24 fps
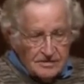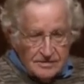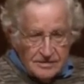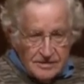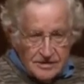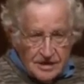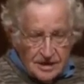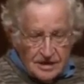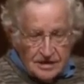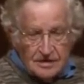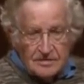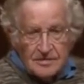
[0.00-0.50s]

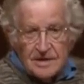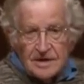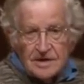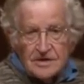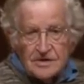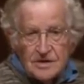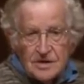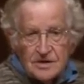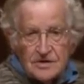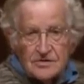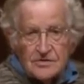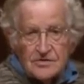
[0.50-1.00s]
set them at
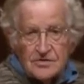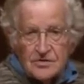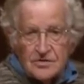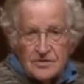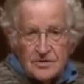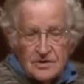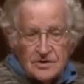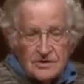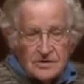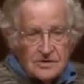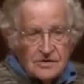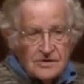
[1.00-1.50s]
each other's
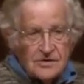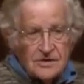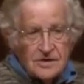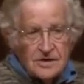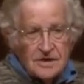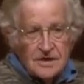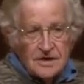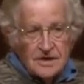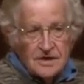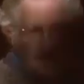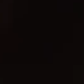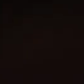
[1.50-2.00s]
throats.
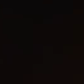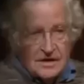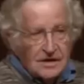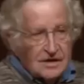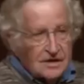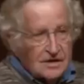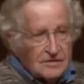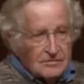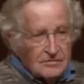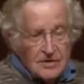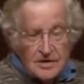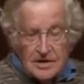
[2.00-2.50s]

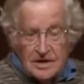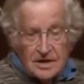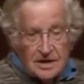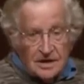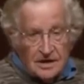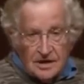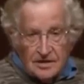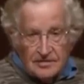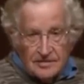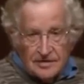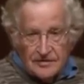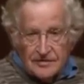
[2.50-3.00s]
Within a
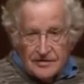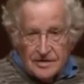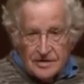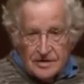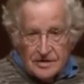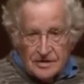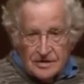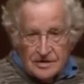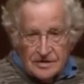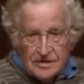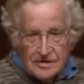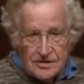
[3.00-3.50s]
couple of
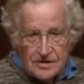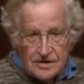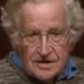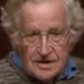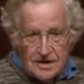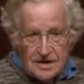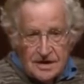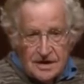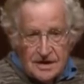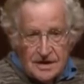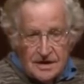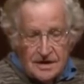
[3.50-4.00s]
years,
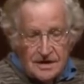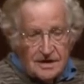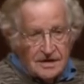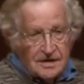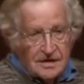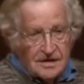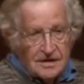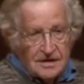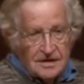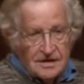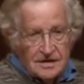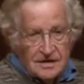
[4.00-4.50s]

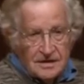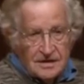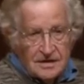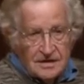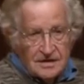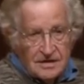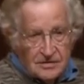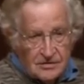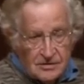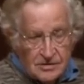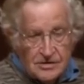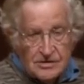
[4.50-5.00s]

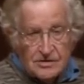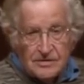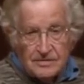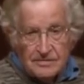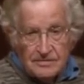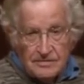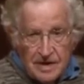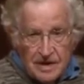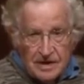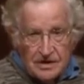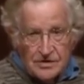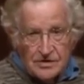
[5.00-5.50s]
there was a
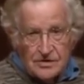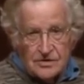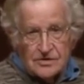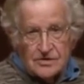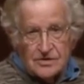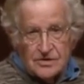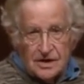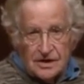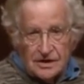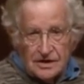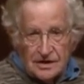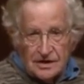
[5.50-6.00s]
major
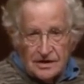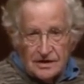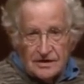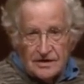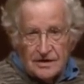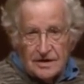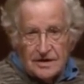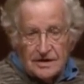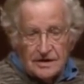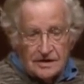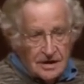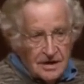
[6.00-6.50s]

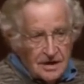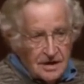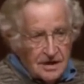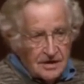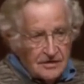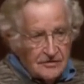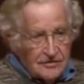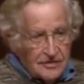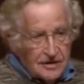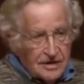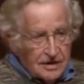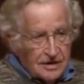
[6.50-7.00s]
sectarian
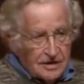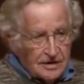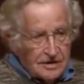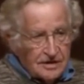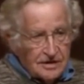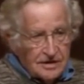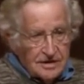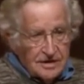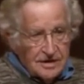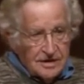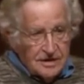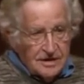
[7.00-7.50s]
conflict
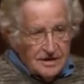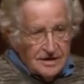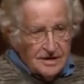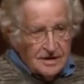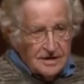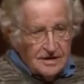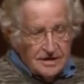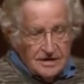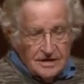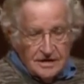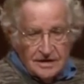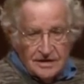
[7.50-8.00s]

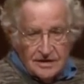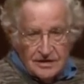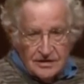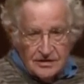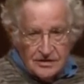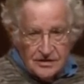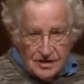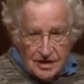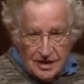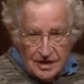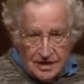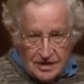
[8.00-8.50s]

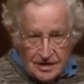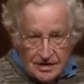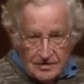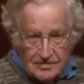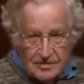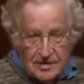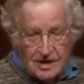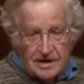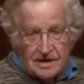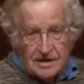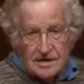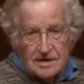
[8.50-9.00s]

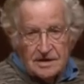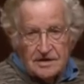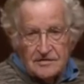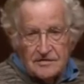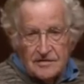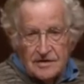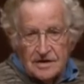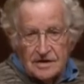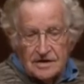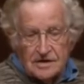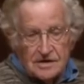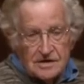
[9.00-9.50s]
incited by the
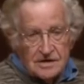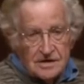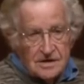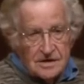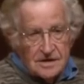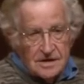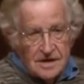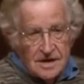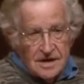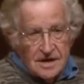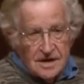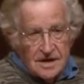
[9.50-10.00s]

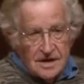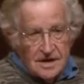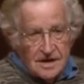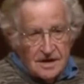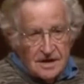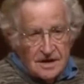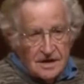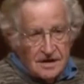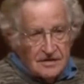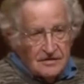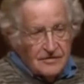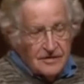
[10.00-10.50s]
invasion,
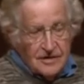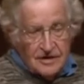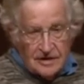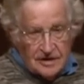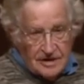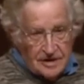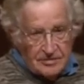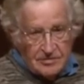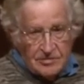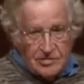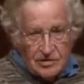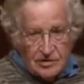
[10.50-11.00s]

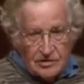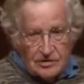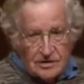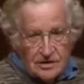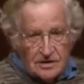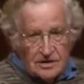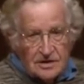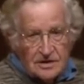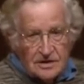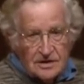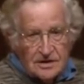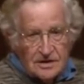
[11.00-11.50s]
very
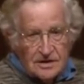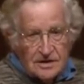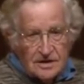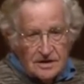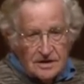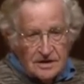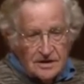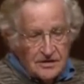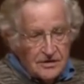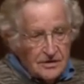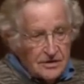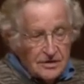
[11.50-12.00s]
brutal.
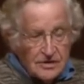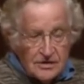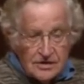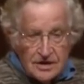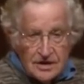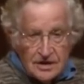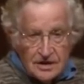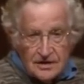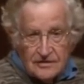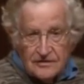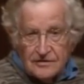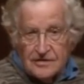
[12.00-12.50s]
You can
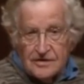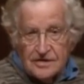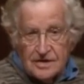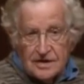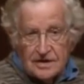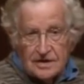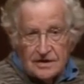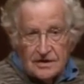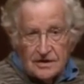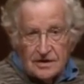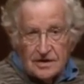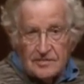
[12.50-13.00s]
see it if you
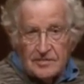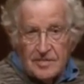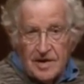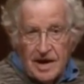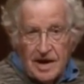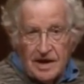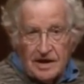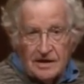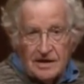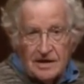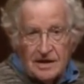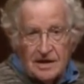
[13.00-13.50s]
say, look at
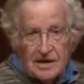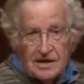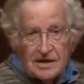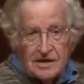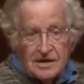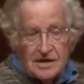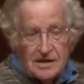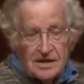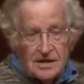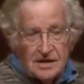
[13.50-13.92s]
Baghdad.